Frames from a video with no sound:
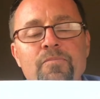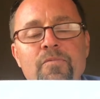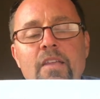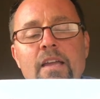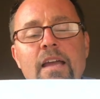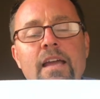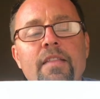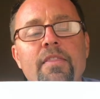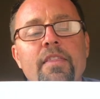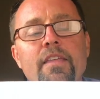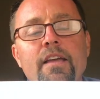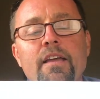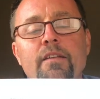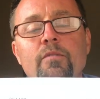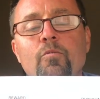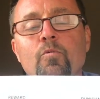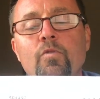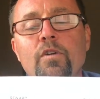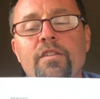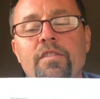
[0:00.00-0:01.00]
And
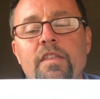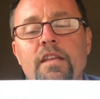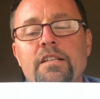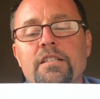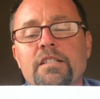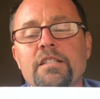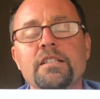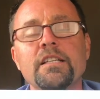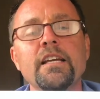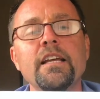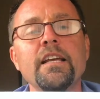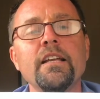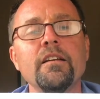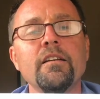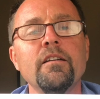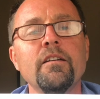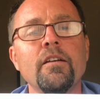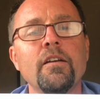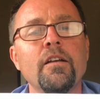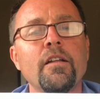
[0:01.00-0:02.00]
then with a sit,
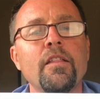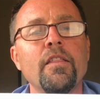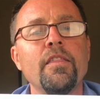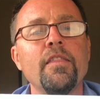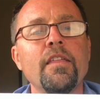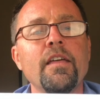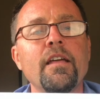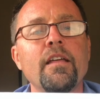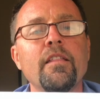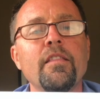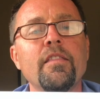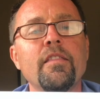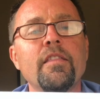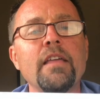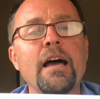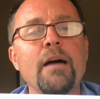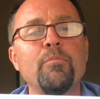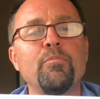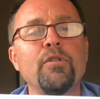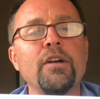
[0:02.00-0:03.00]

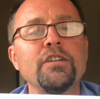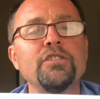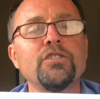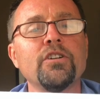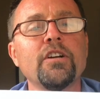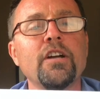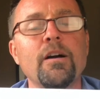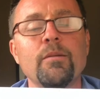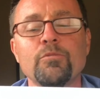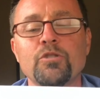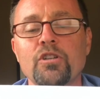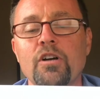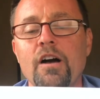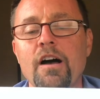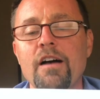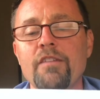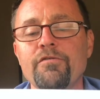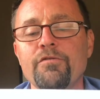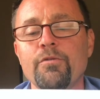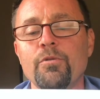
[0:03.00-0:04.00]
that pressure comes
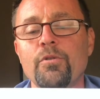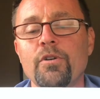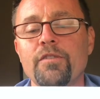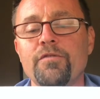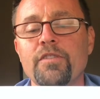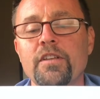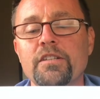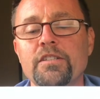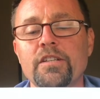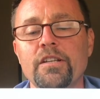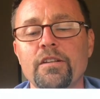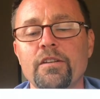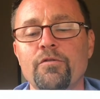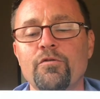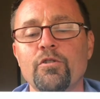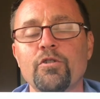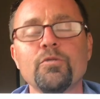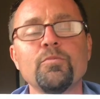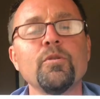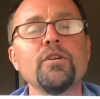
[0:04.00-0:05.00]
off, or if they sit in the
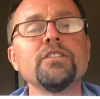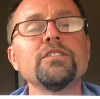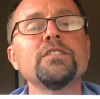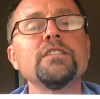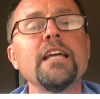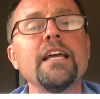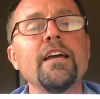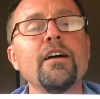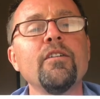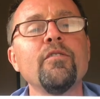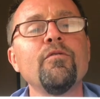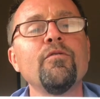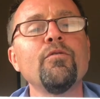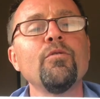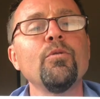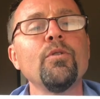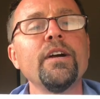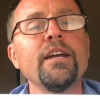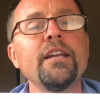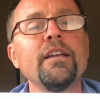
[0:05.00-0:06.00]
first place, they
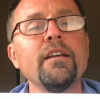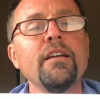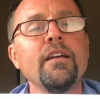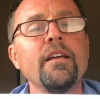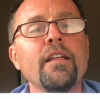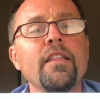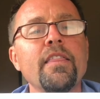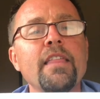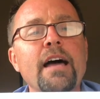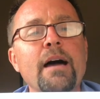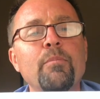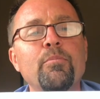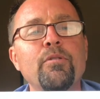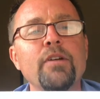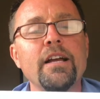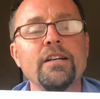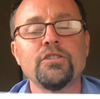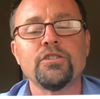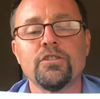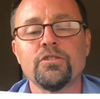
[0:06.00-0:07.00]
avoid that
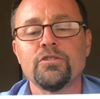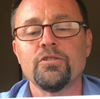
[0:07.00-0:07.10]
pressure.